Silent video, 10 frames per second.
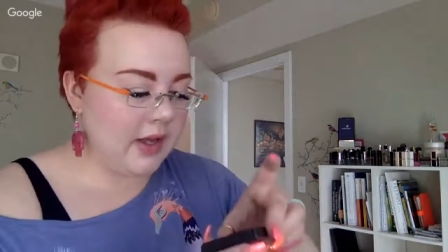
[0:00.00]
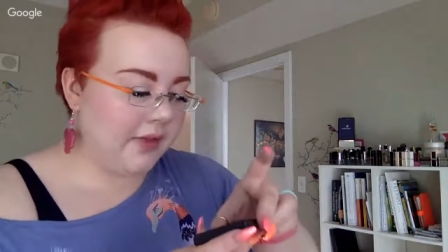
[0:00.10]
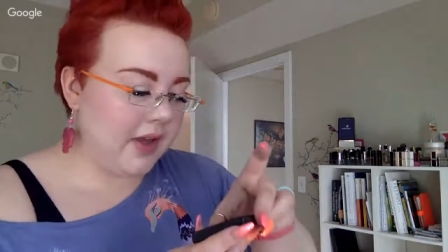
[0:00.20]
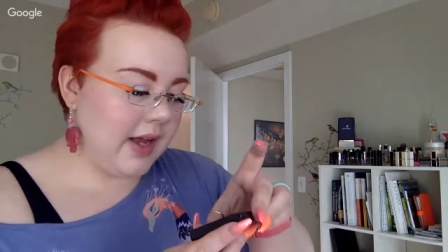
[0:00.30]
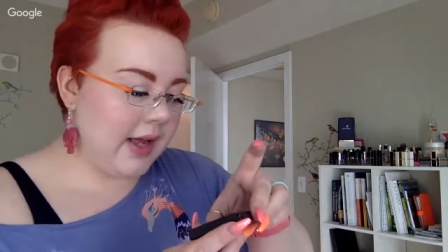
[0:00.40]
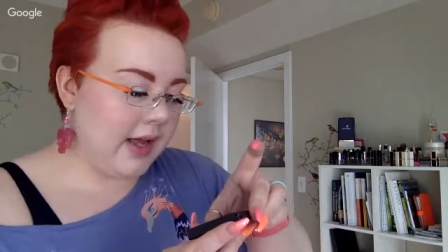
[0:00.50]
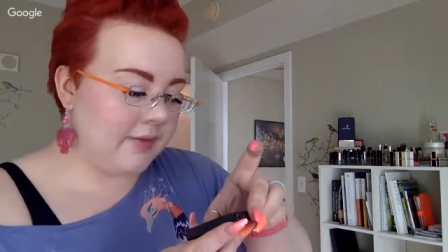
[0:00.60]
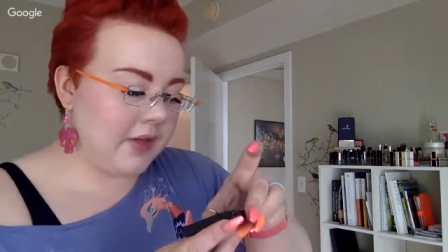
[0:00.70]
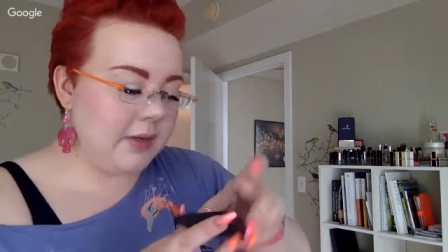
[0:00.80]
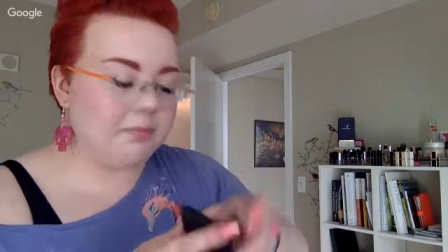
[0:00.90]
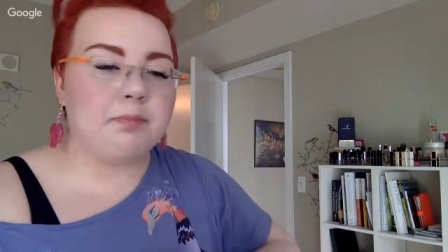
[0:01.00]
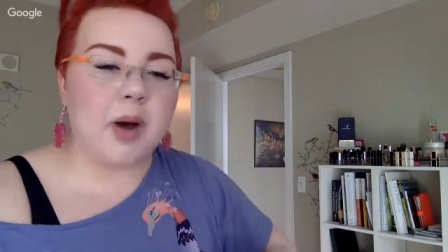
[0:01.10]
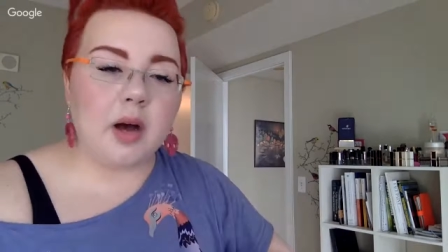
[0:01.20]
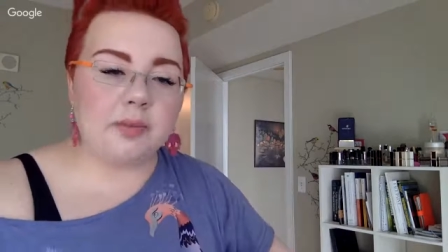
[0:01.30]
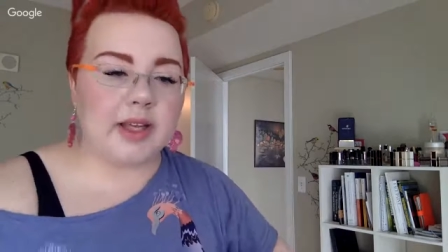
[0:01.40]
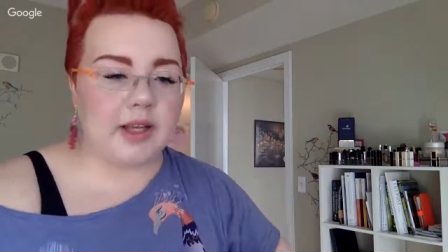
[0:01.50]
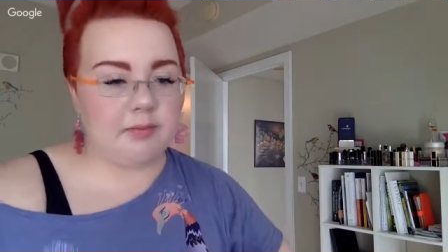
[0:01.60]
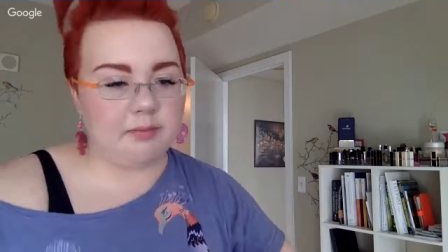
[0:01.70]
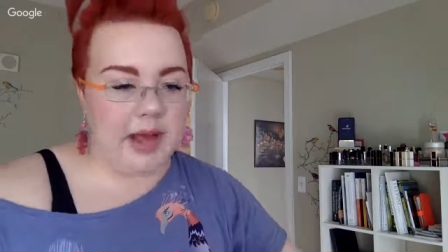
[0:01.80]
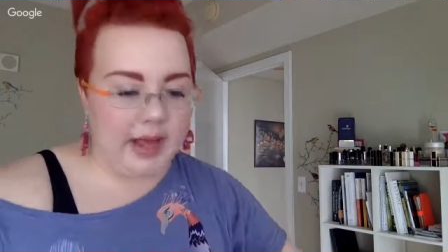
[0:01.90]
Then I have the
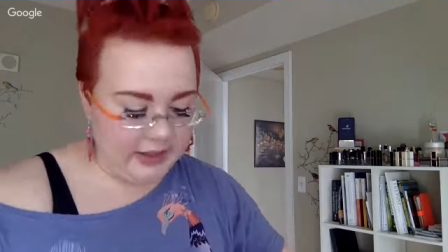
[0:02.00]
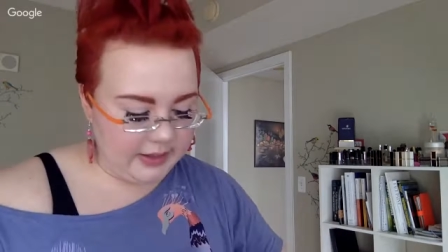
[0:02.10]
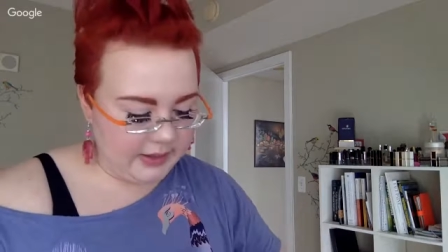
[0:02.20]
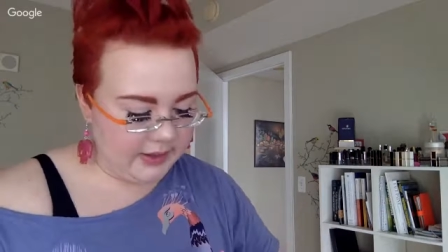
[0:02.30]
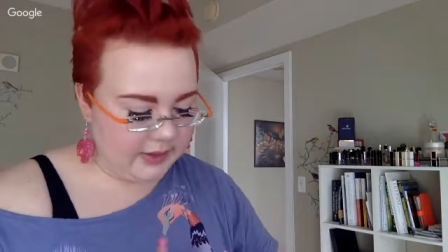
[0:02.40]
Pumpkin palette.